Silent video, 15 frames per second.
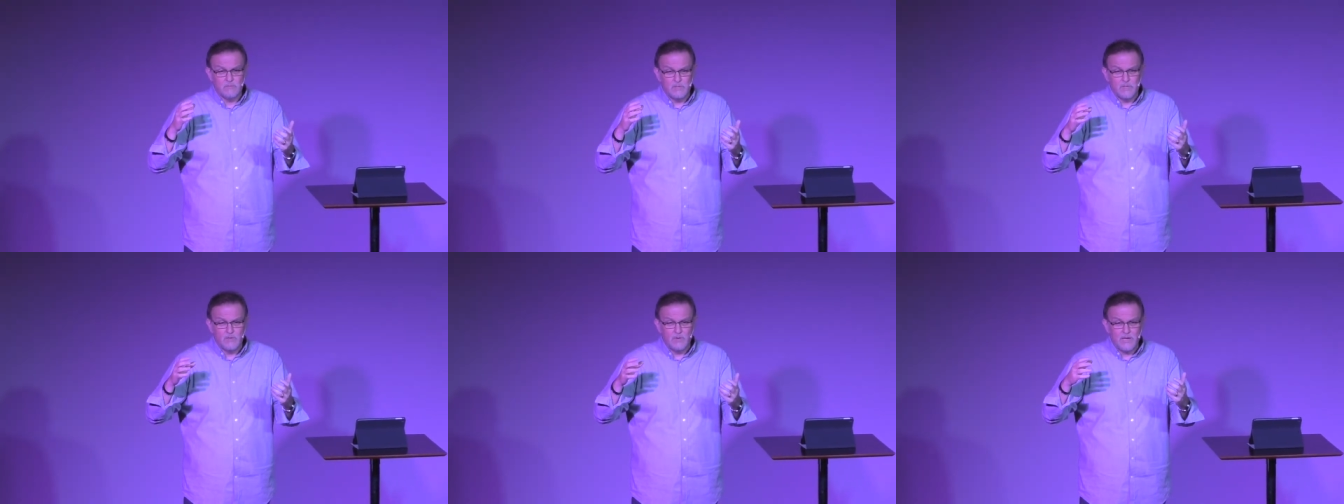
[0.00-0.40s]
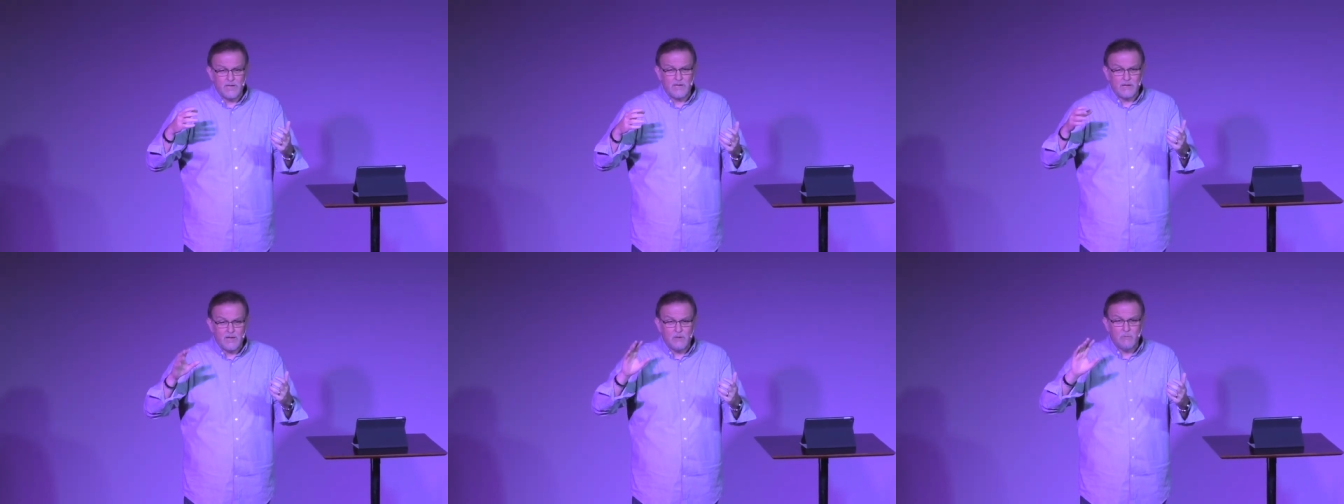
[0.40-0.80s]
you know,
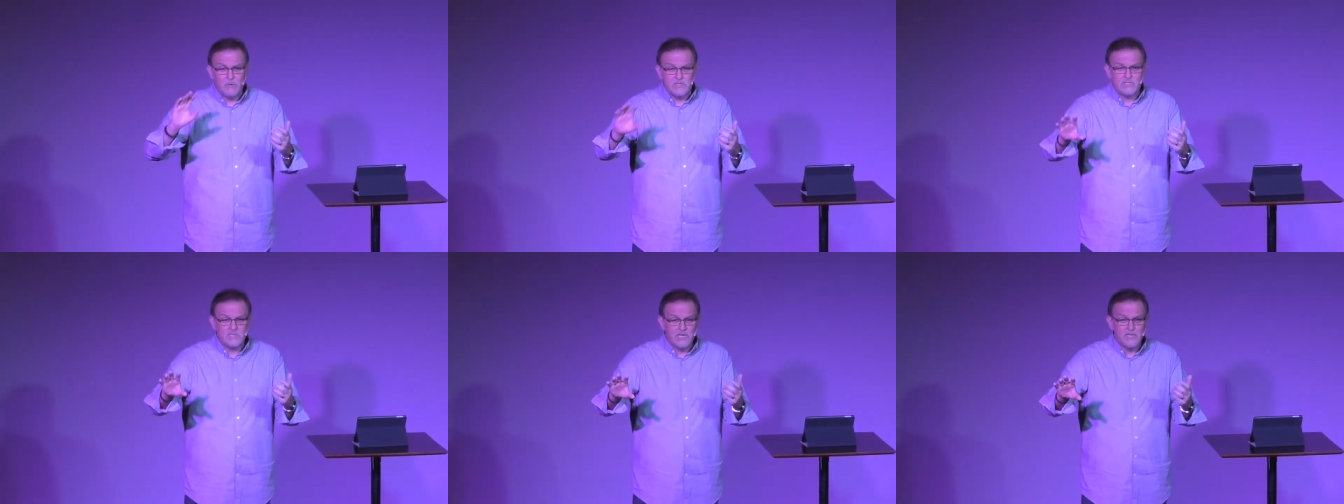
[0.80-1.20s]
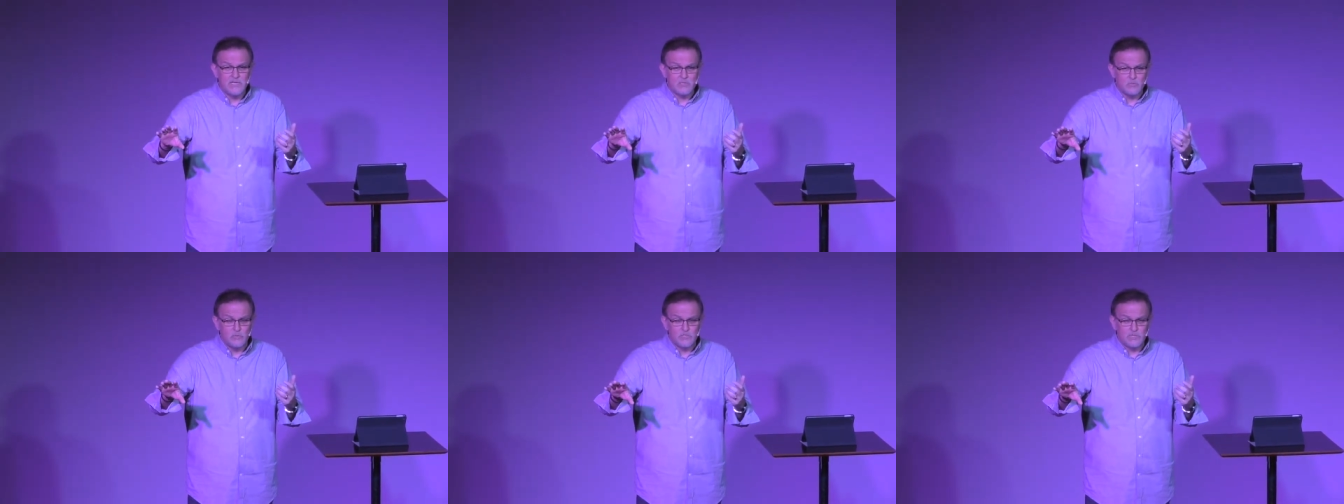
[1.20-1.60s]
I, I wouldn't say
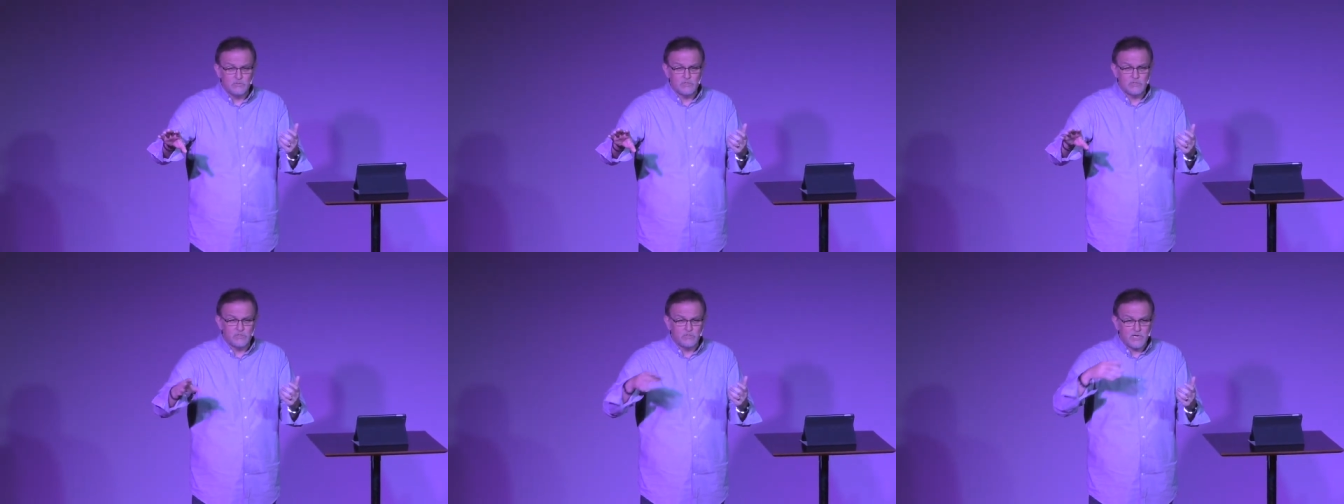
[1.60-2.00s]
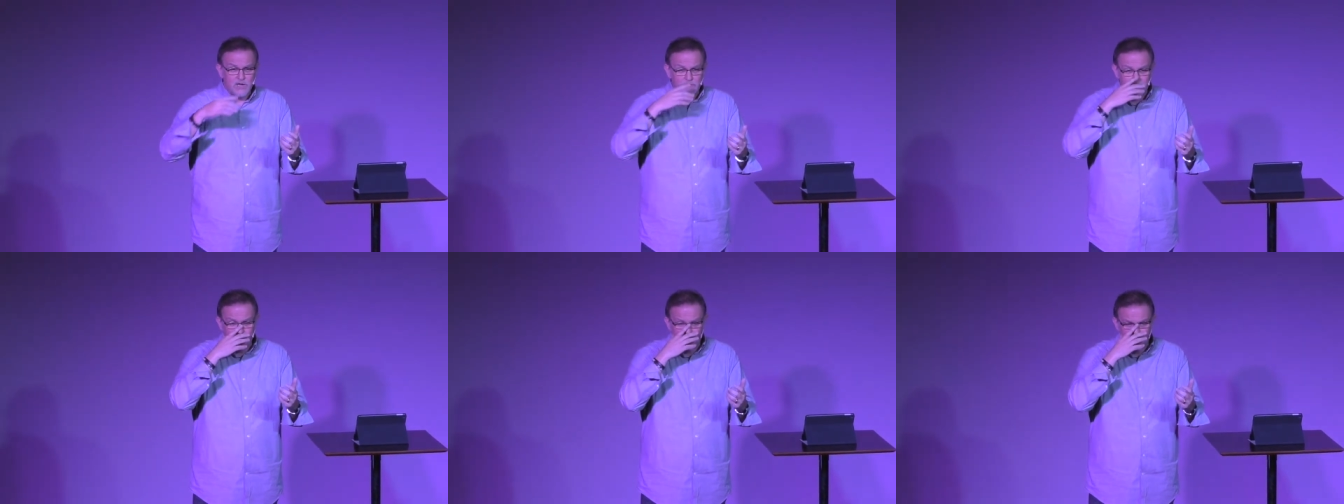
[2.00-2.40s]
this when she was still
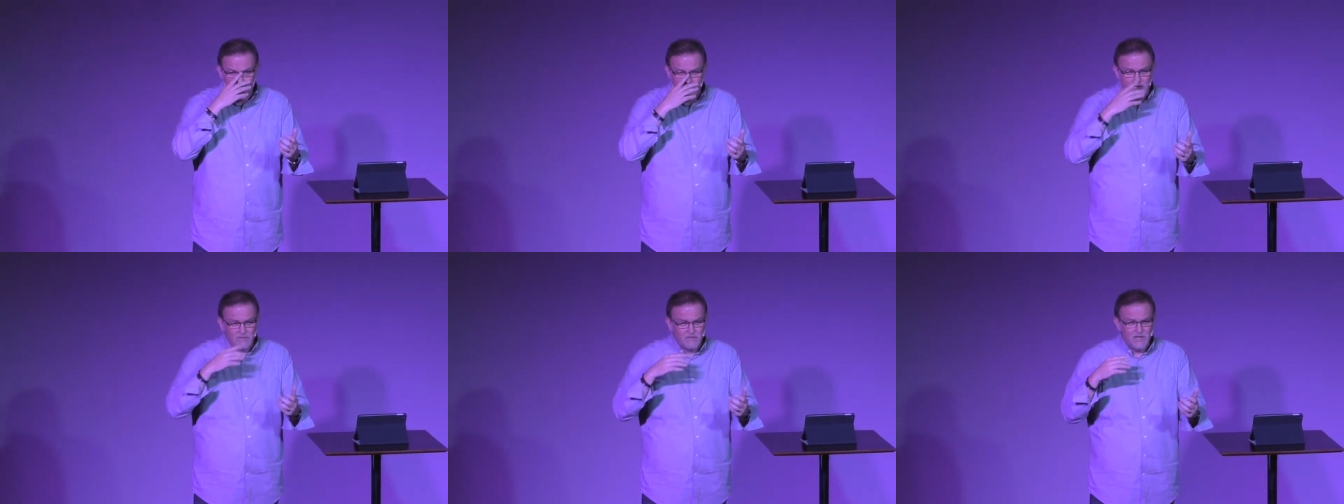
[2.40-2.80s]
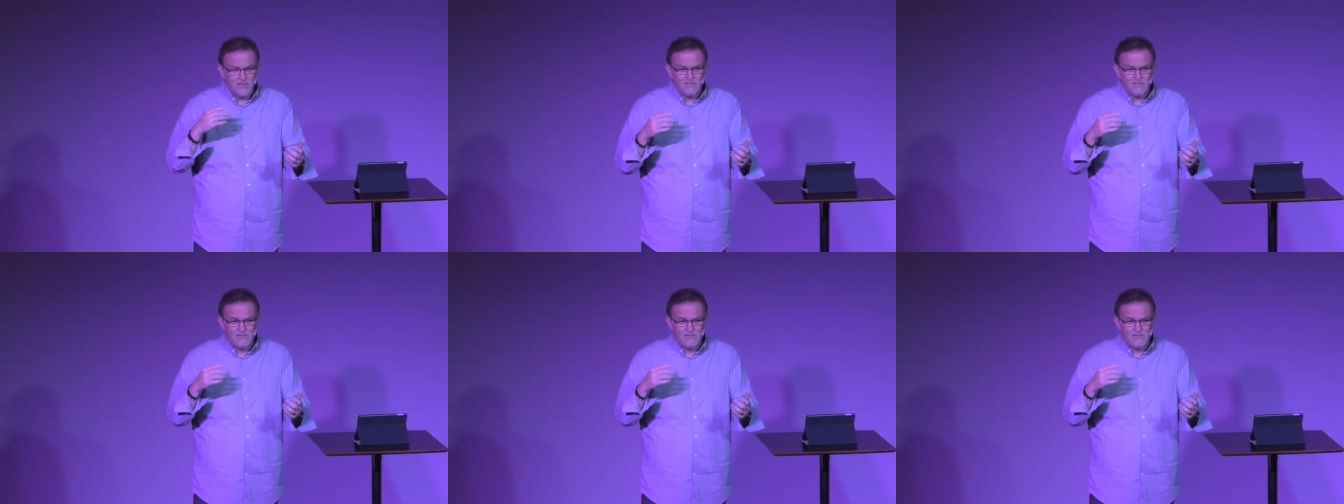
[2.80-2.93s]
driving it, but I,